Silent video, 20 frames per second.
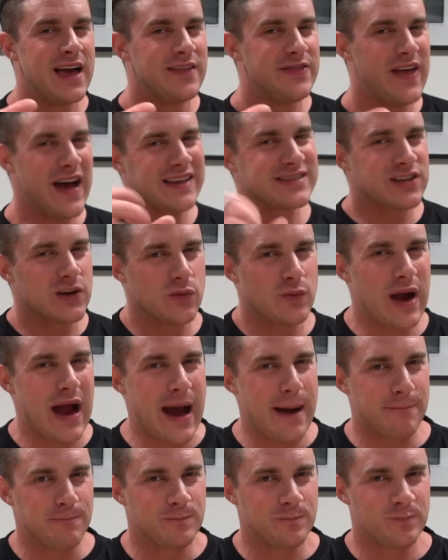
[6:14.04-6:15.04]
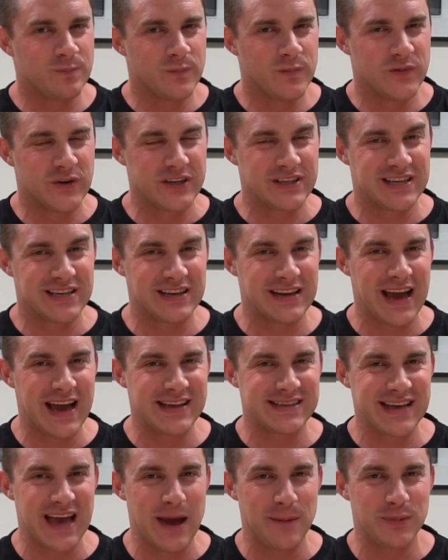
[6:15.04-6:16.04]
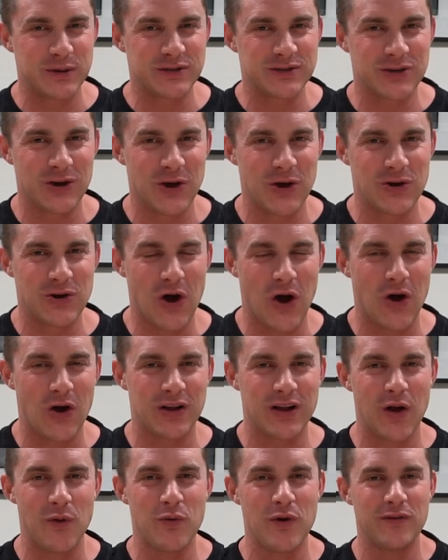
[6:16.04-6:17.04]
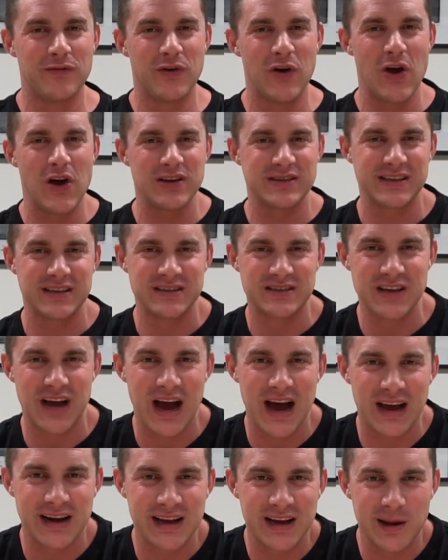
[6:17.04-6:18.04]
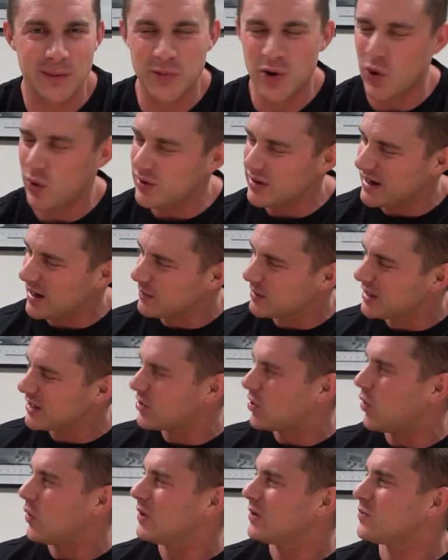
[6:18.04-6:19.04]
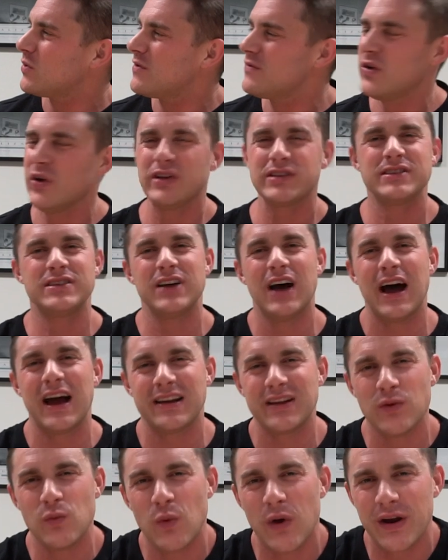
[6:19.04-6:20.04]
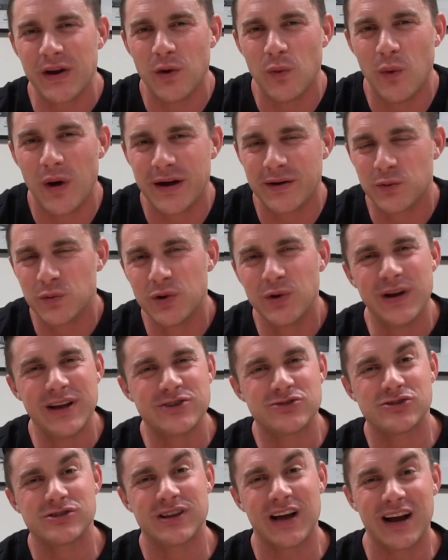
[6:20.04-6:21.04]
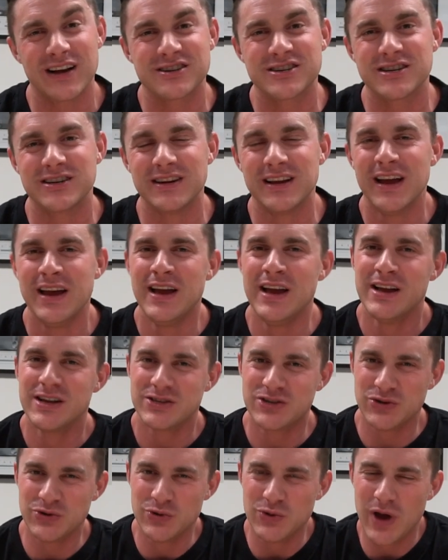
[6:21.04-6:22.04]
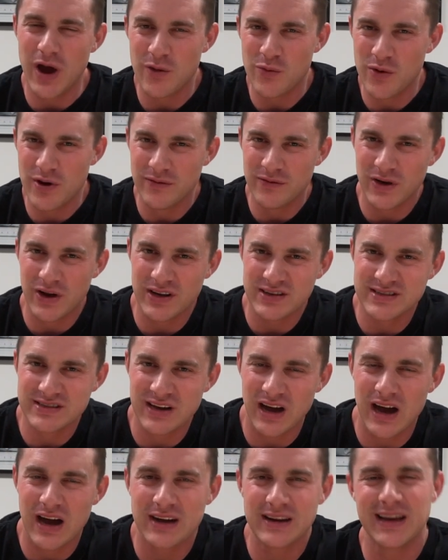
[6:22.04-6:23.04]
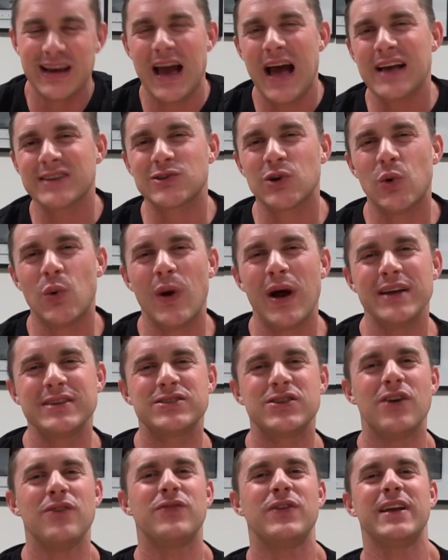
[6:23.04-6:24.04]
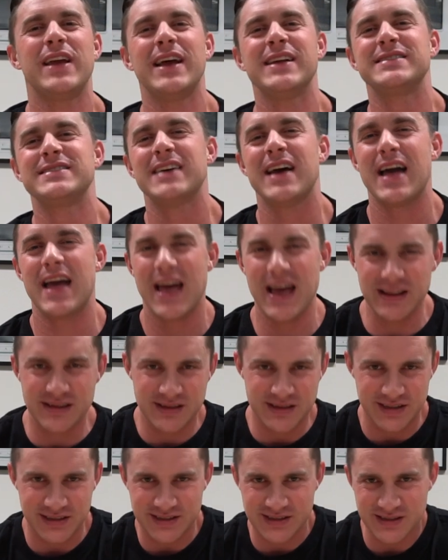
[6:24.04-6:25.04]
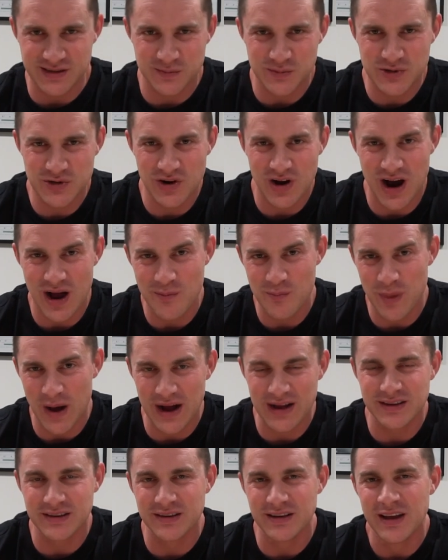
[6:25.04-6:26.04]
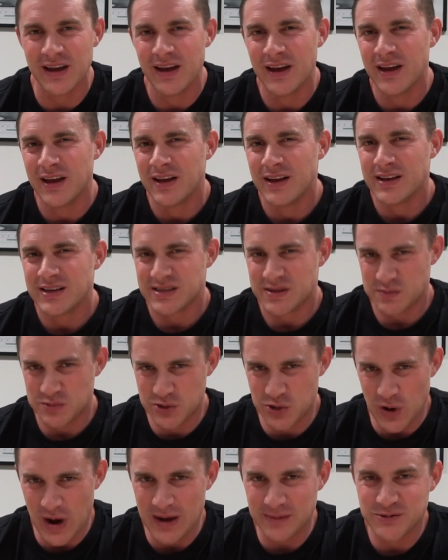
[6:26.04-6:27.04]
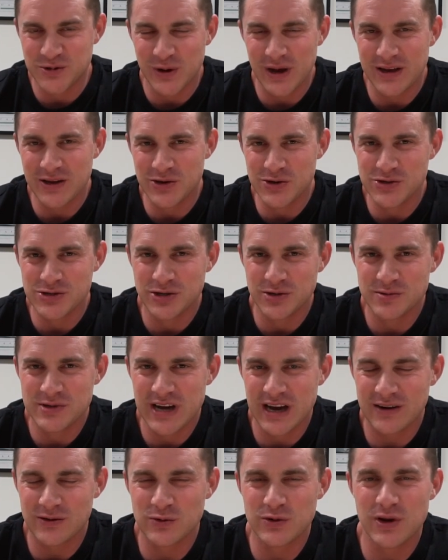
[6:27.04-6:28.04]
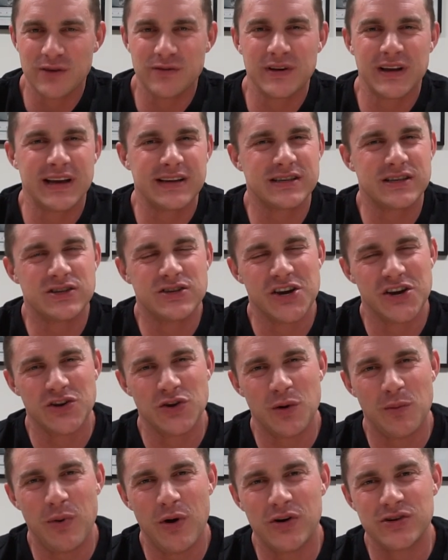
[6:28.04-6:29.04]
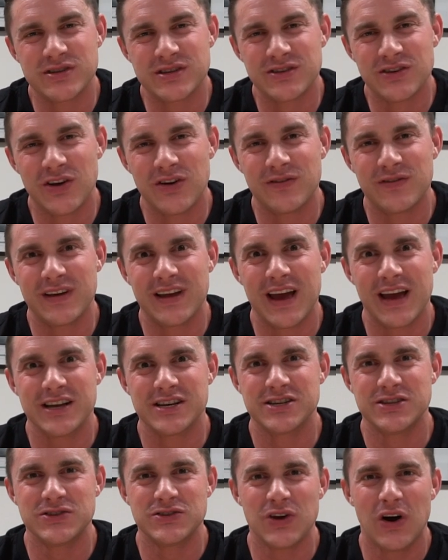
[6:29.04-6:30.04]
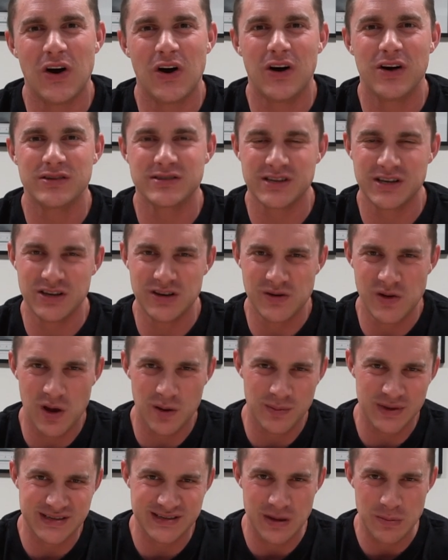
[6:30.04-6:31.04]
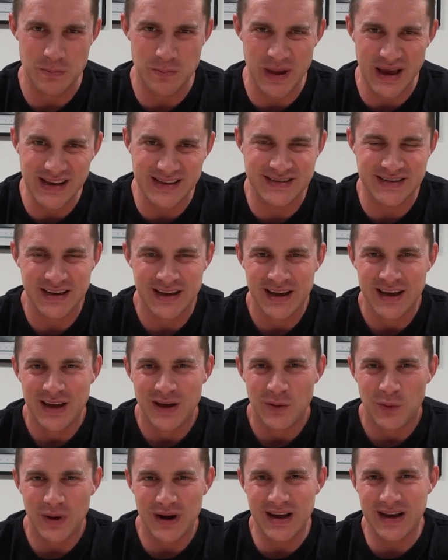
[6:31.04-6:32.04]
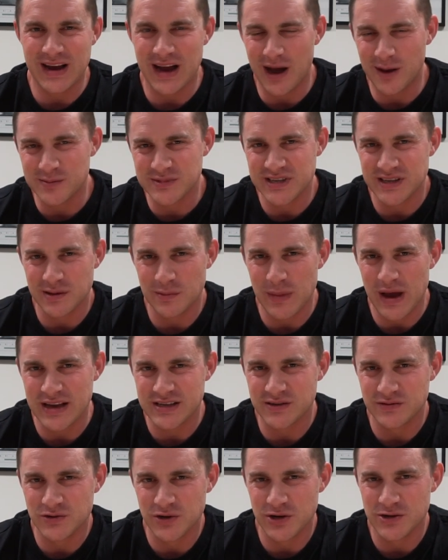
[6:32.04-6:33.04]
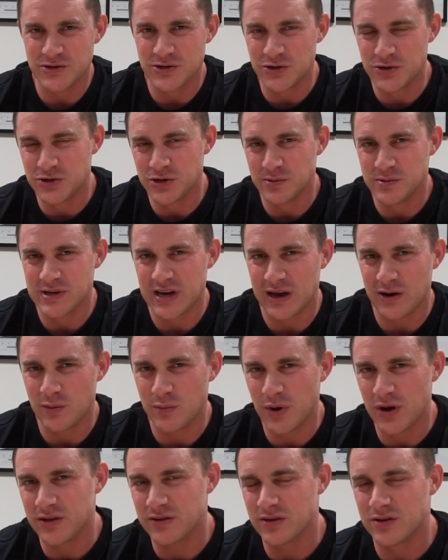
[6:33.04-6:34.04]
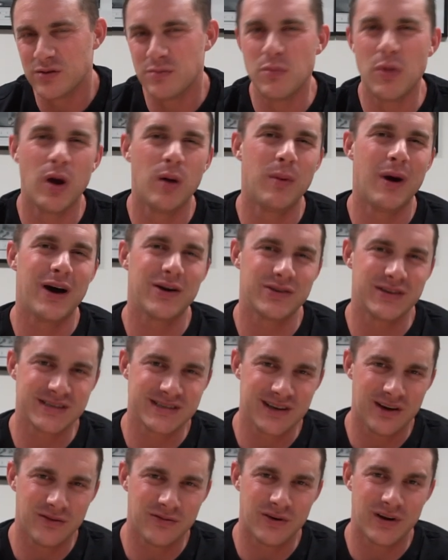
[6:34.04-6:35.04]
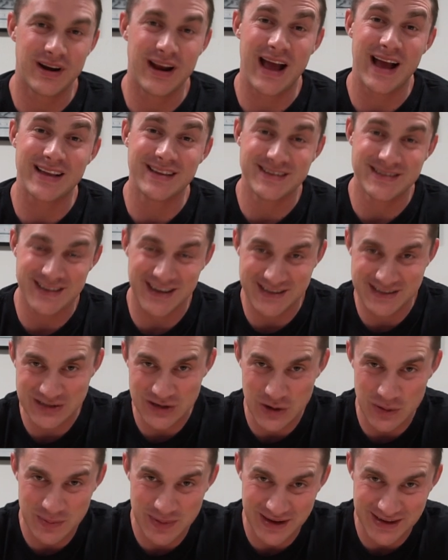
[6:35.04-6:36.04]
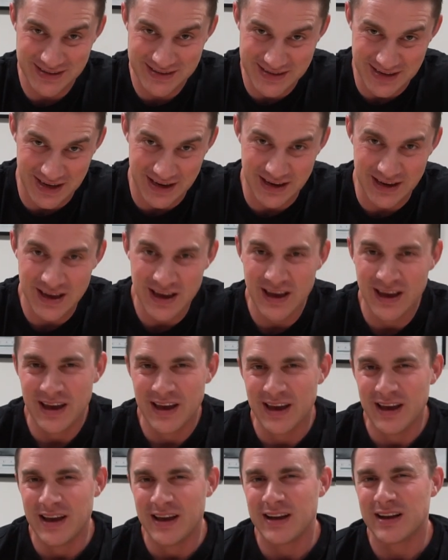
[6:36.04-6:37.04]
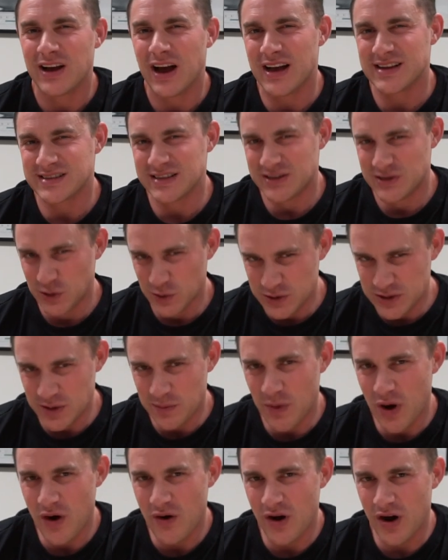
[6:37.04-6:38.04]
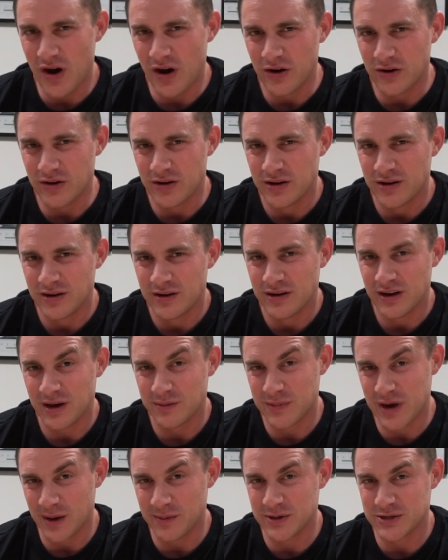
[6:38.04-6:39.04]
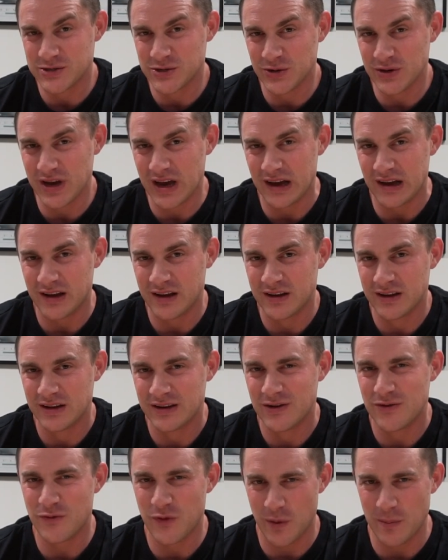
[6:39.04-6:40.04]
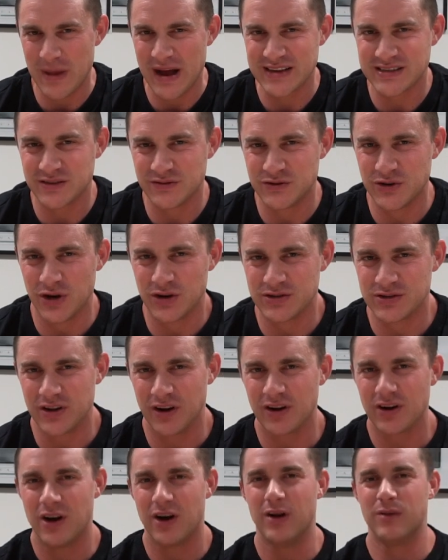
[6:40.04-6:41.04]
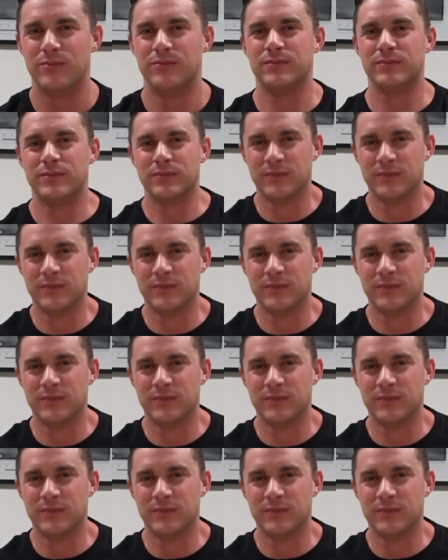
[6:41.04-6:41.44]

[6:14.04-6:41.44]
that's a wrap for today's episode on reverse dieting. I'm gonna call it Reverse Dieting 101, a real introduction to reverse dieting. As always, don't forget to hit the subscribe button. Subscribe to our YouTube channel. Don't forget to turn your post notifications on so you don't miss a beat. When it comes to the Massive Joes YouTube channel, both on your mobile, your cell phone, and your desktop PC. Guys, until tomorrow, I'm coming to you from MassiveJoes.com.